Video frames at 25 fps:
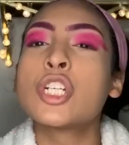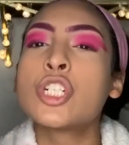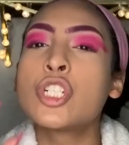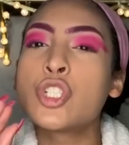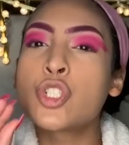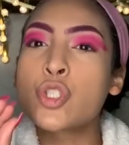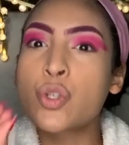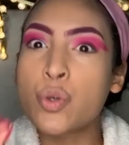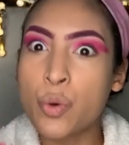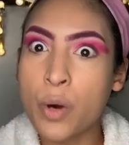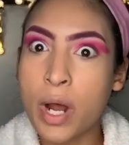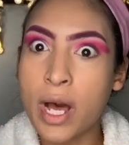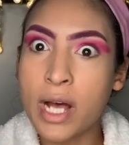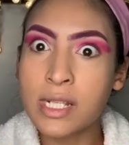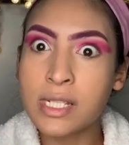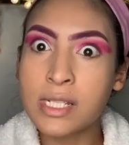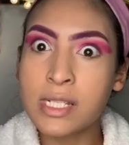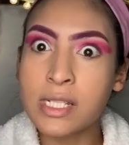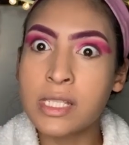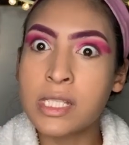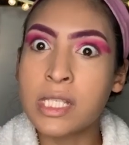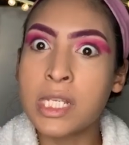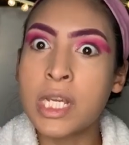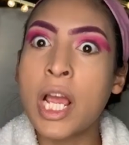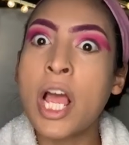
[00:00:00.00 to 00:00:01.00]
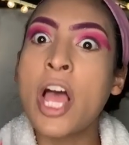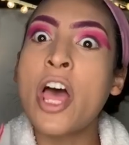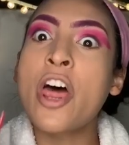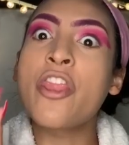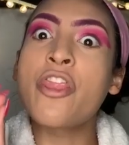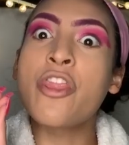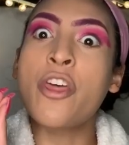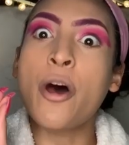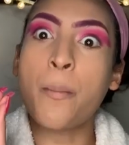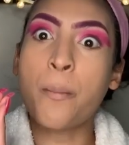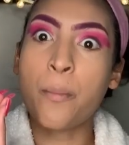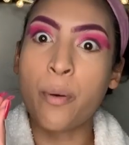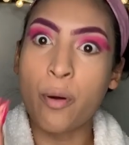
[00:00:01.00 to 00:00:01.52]
Trust
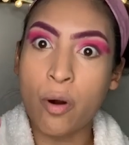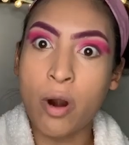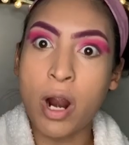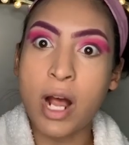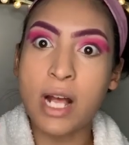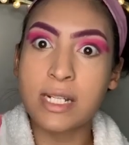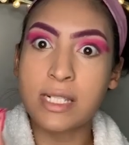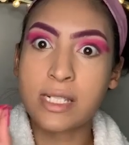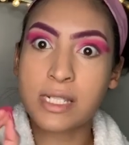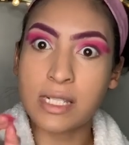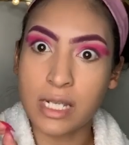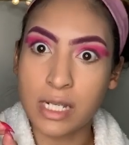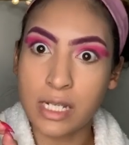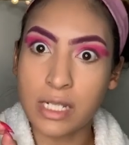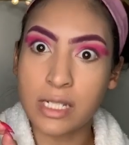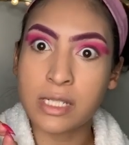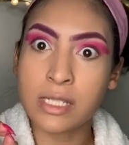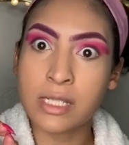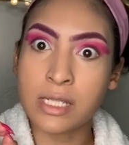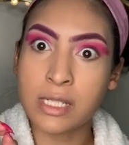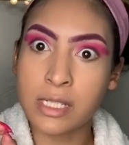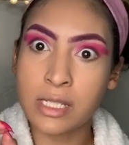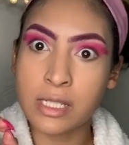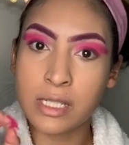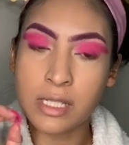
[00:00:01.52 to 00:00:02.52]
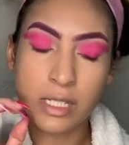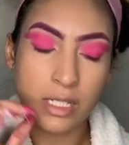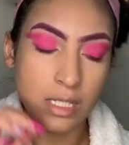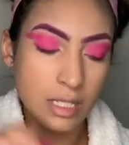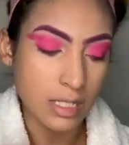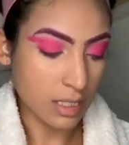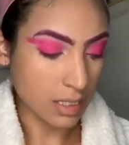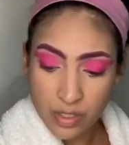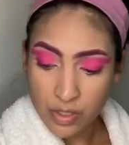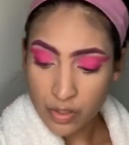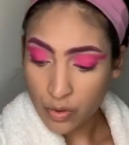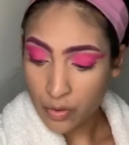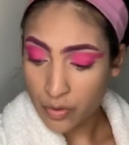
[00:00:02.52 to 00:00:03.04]
the process.
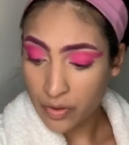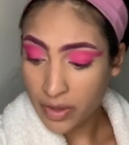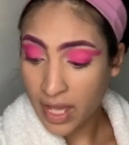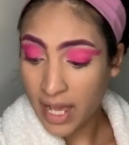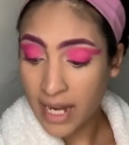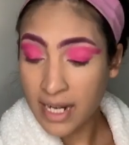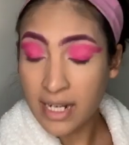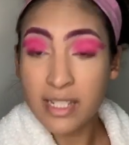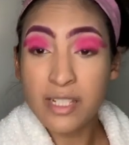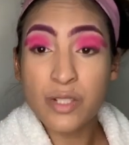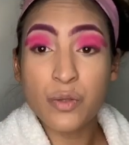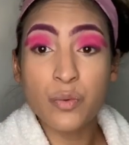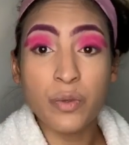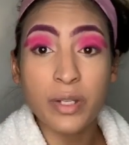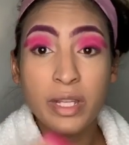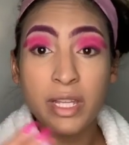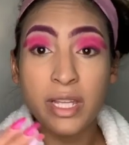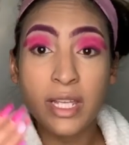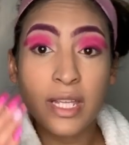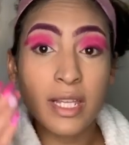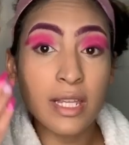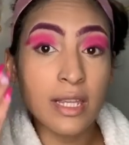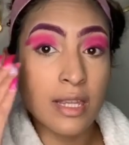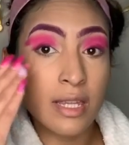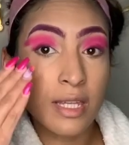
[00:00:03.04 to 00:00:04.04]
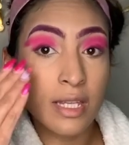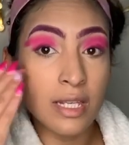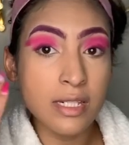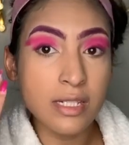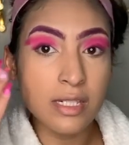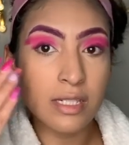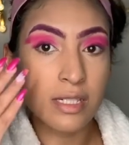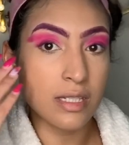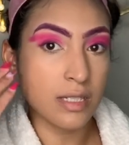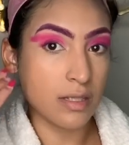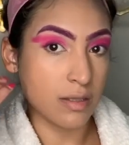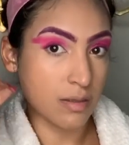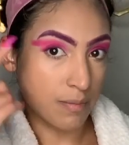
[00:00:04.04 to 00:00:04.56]
So that is really,
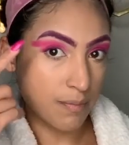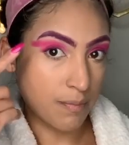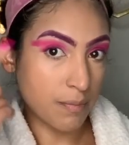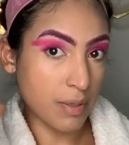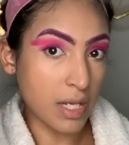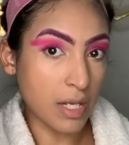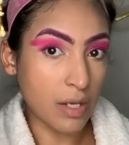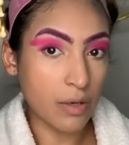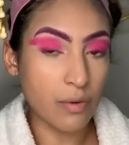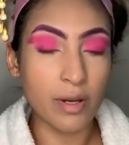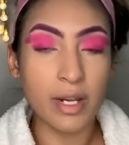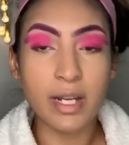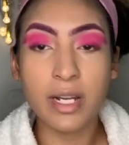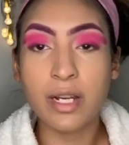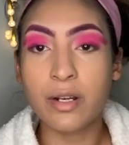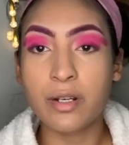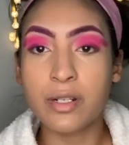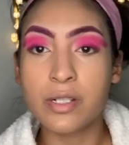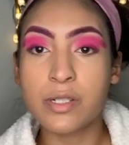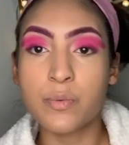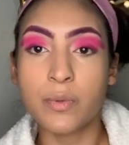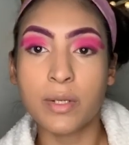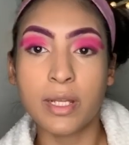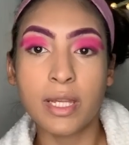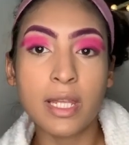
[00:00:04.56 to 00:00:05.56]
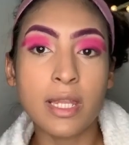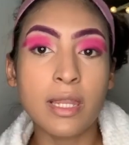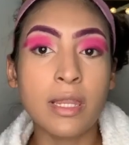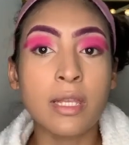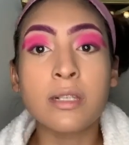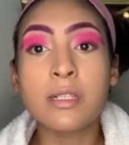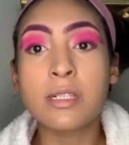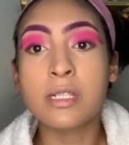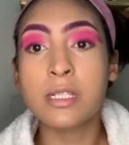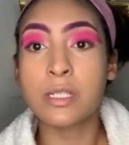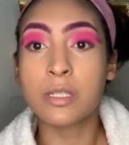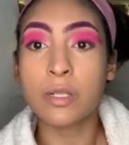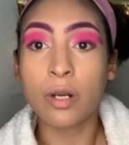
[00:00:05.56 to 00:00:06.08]
this pink right here is really the
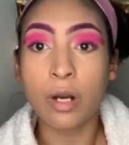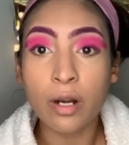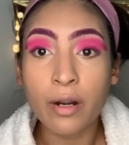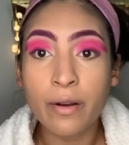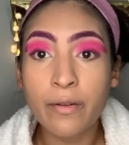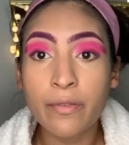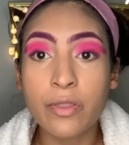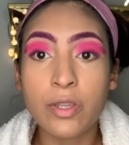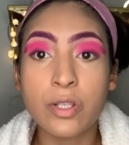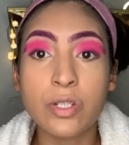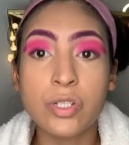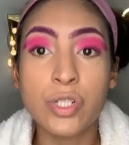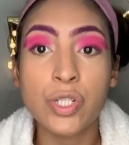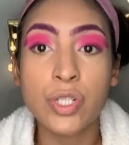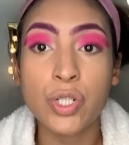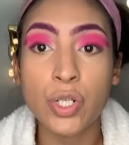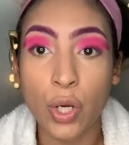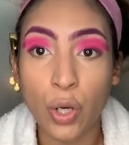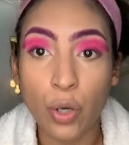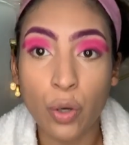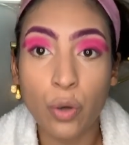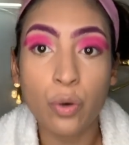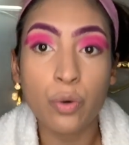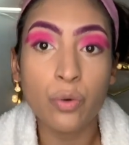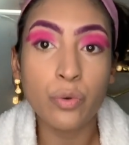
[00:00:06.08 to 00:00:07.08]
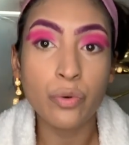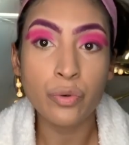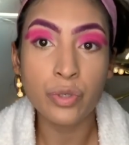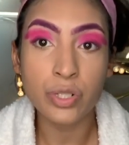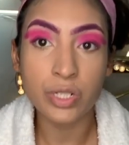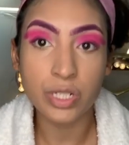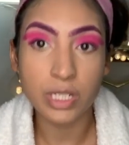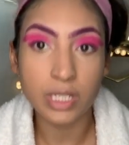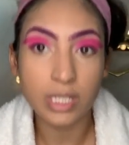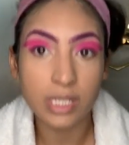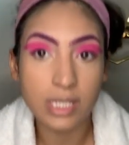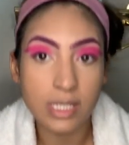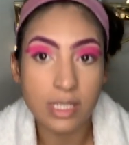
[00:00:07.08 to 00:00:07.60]
star of the show.
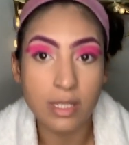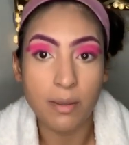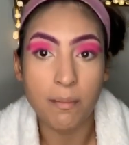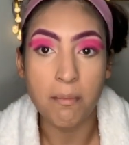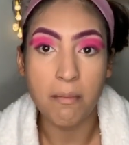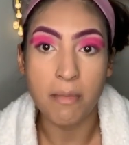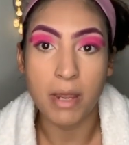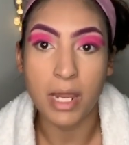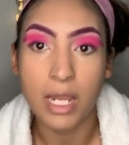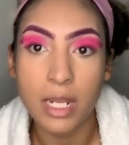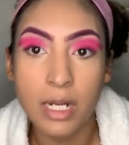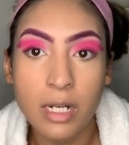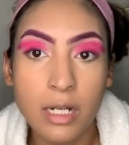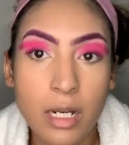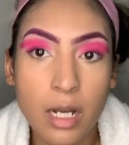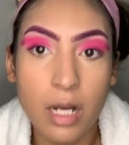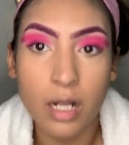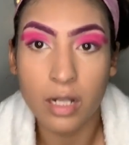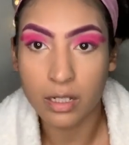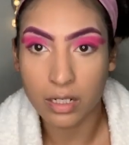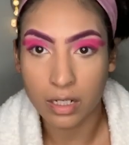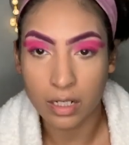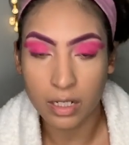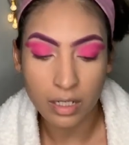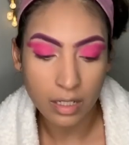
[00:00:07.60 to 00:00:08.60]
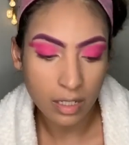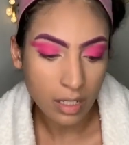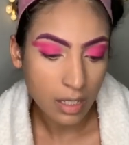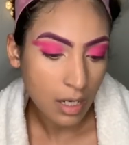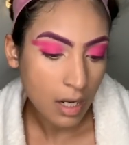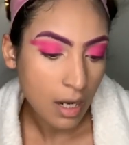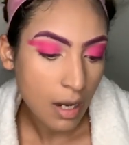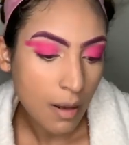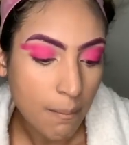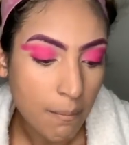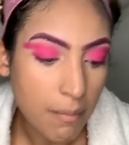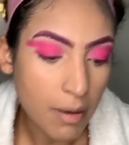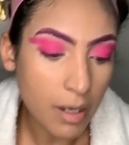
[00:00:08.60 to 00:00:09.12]
She is the main color,
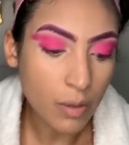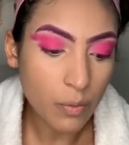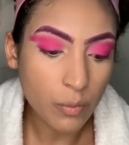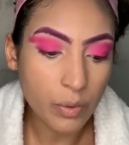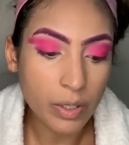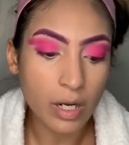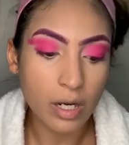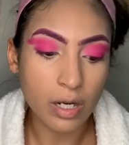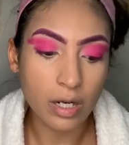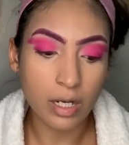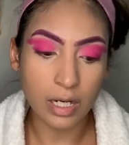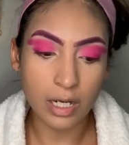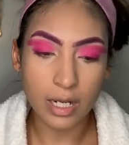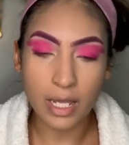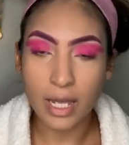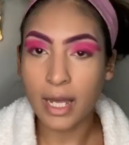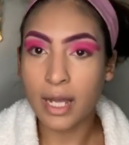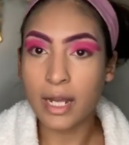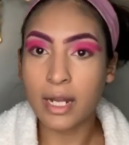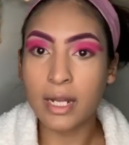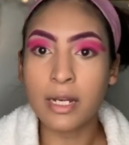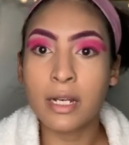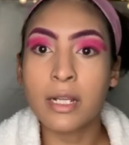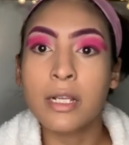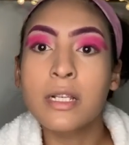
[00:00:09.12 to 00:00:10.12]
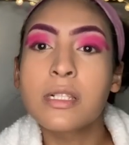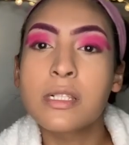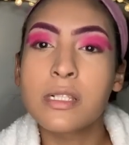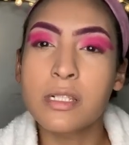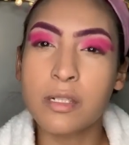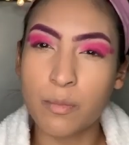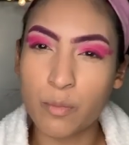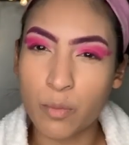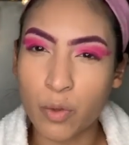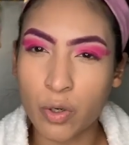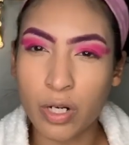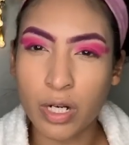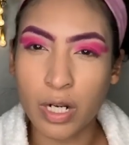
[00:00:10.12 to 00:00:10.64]
but we are gonna add
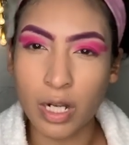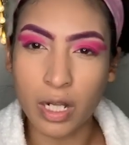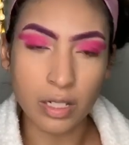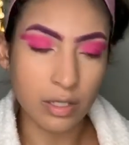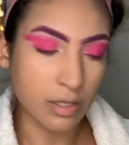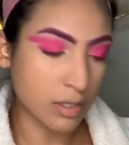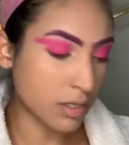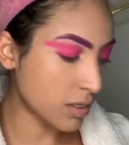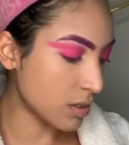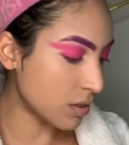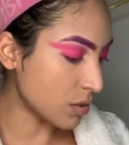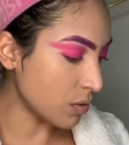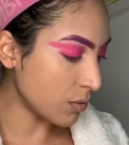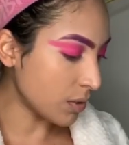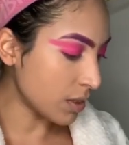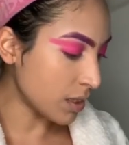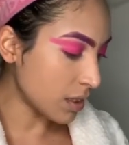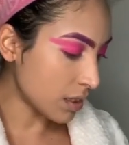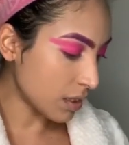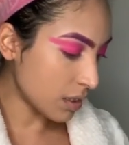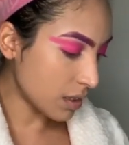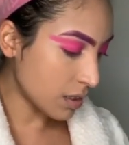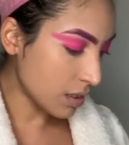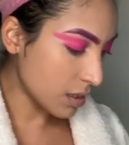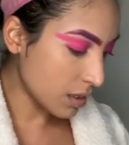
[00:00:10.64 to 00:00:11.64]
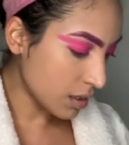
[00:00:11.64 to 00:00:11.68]
some more colors to it.